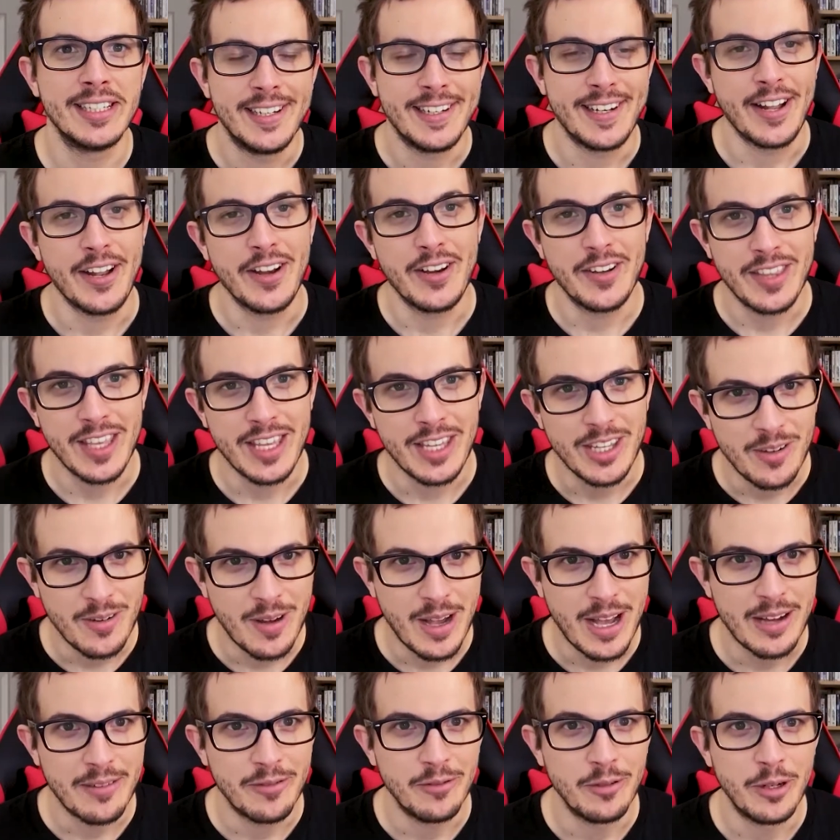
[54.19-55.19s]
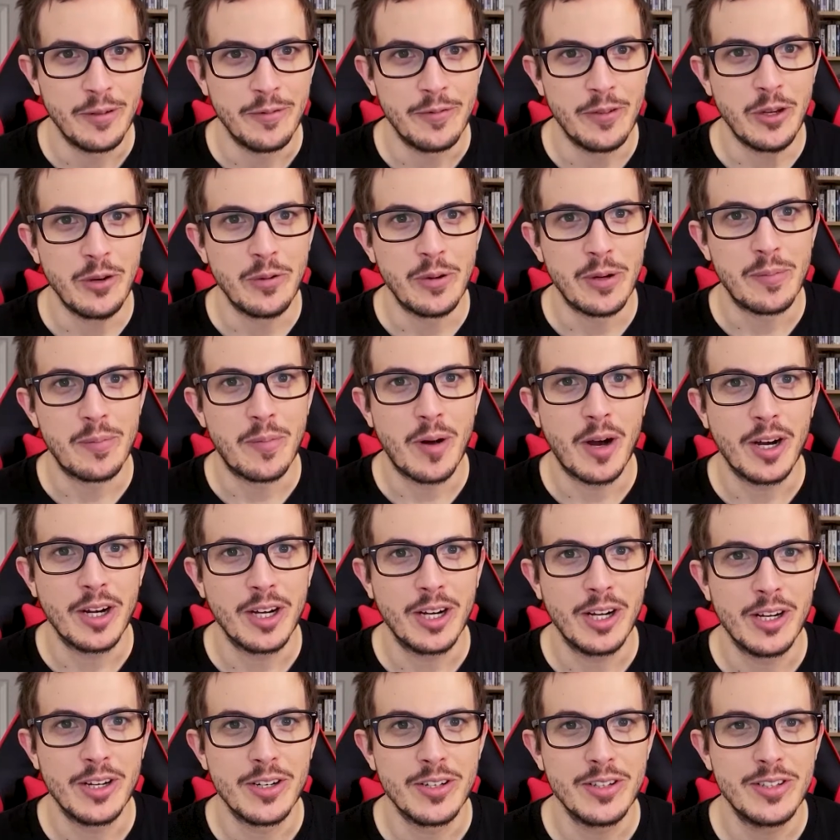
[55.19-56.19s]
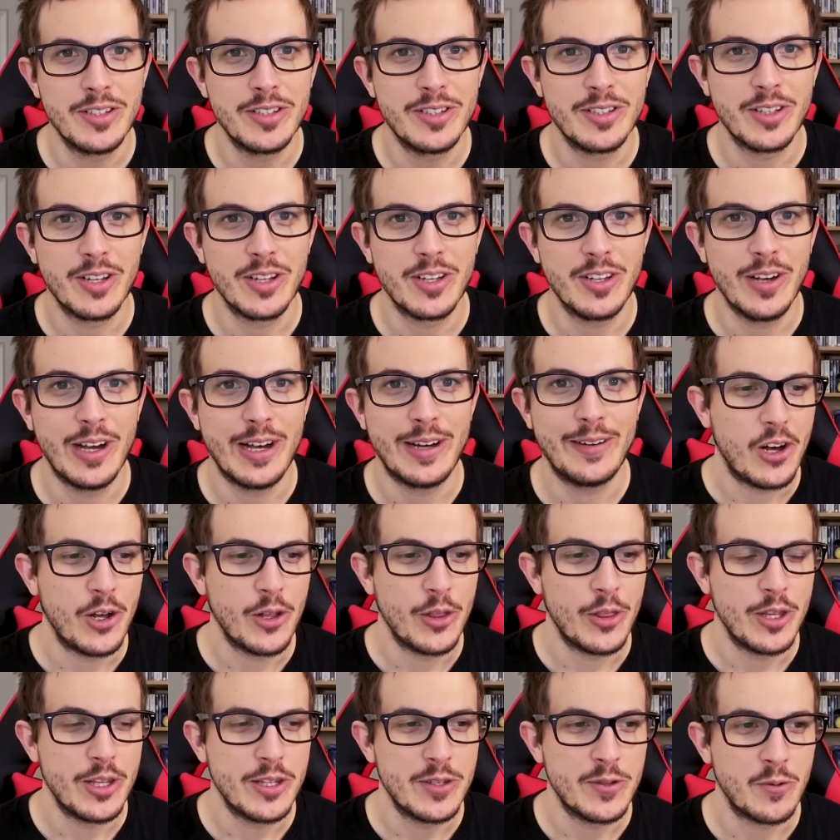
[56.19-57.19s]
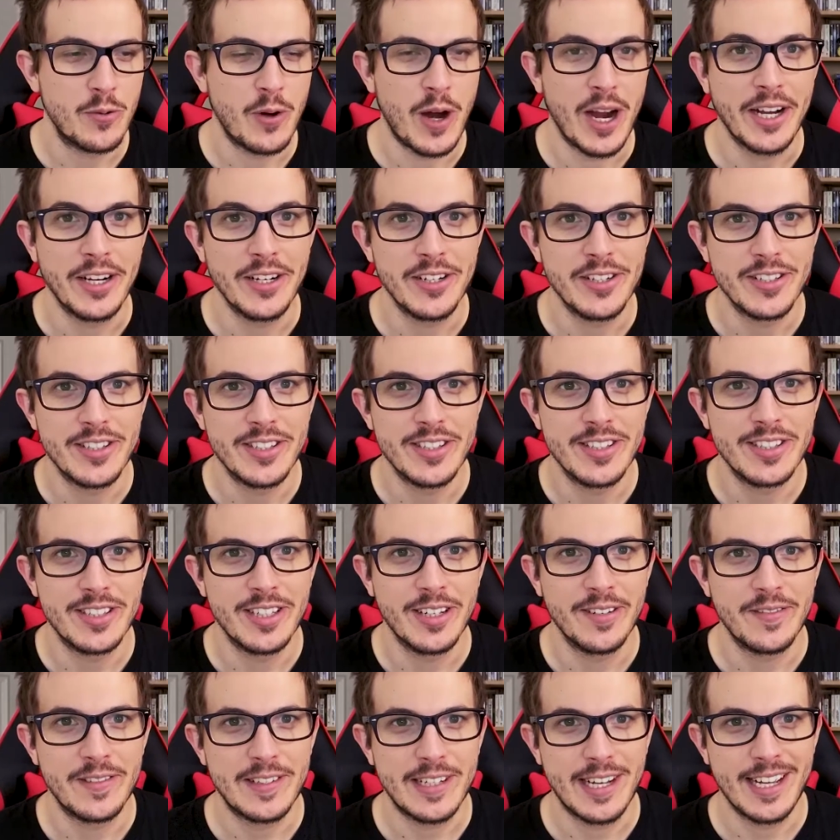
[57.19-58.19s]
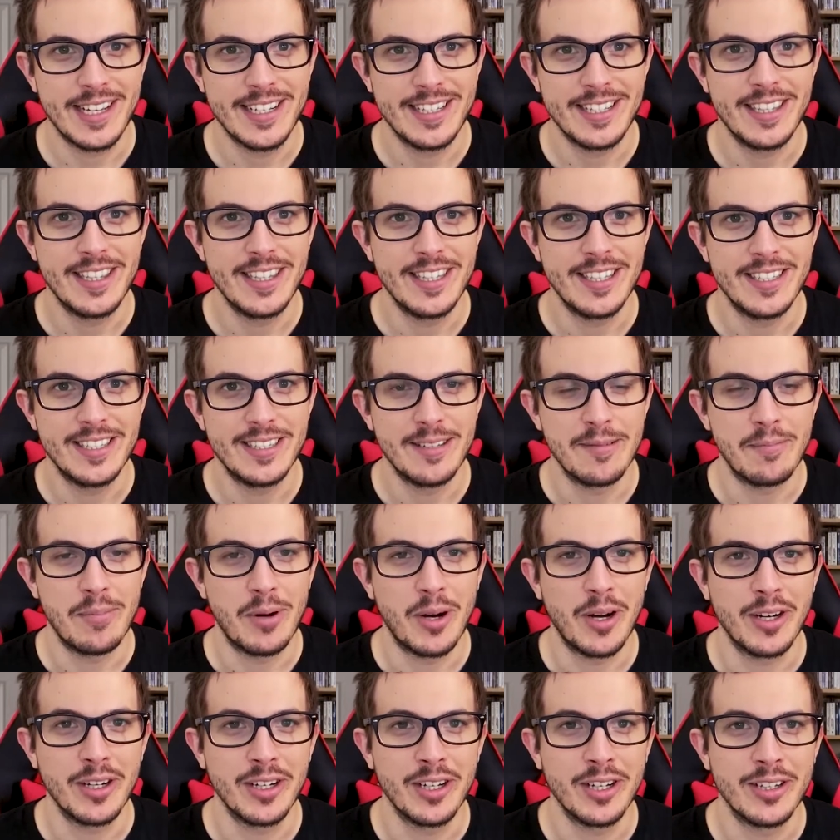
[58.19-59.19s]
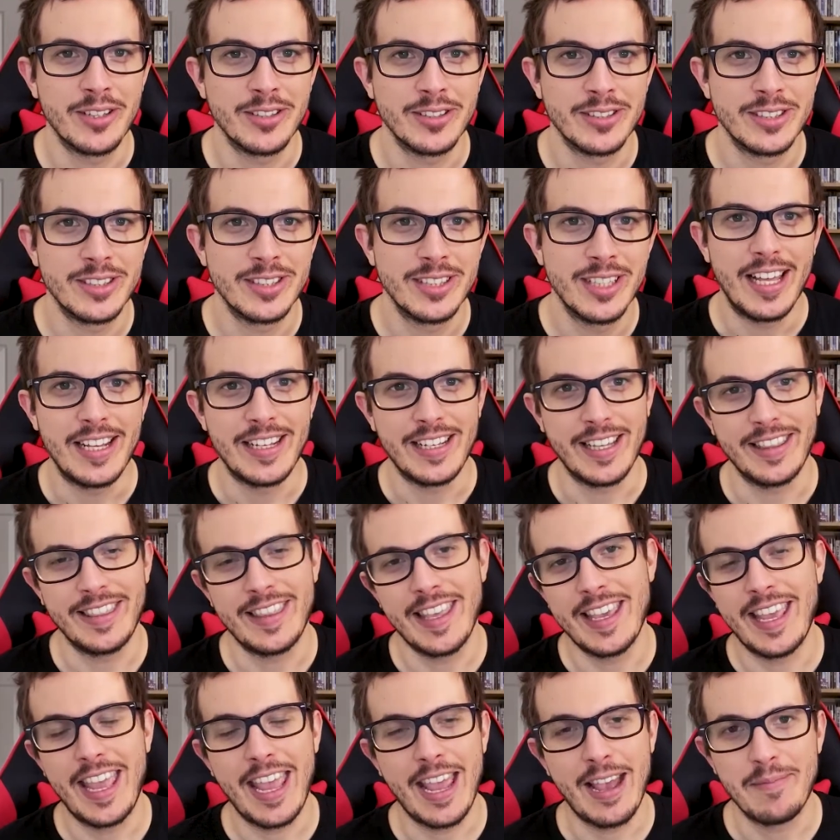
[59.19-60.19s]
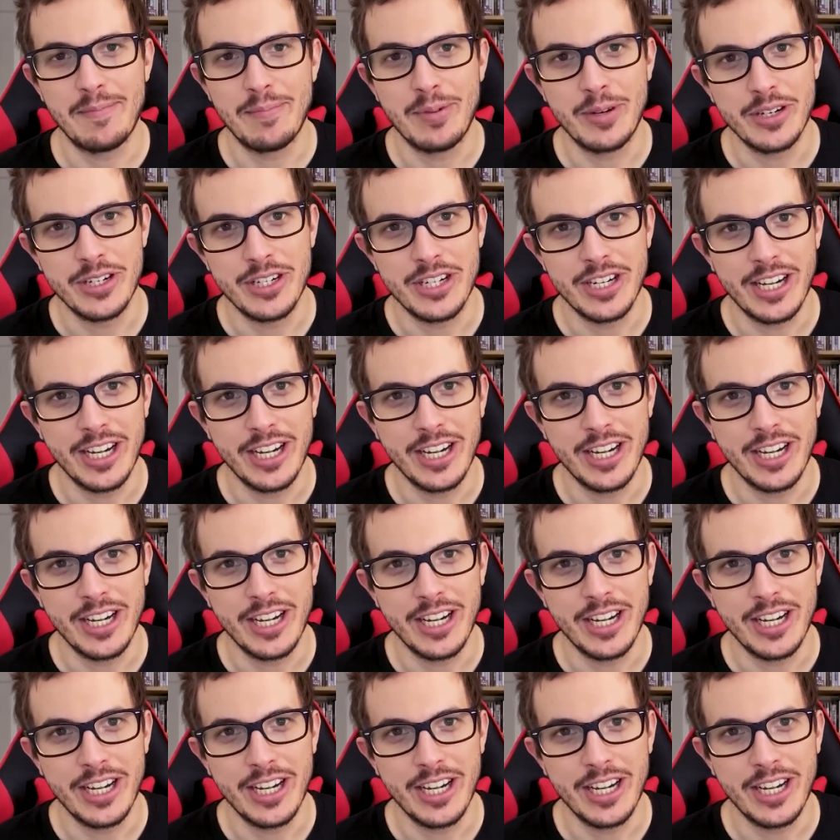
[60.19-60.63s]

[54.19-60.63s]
Another thing, you have review embargoes, so you have all these writers and stuff tied to these embargoes and yet they can't push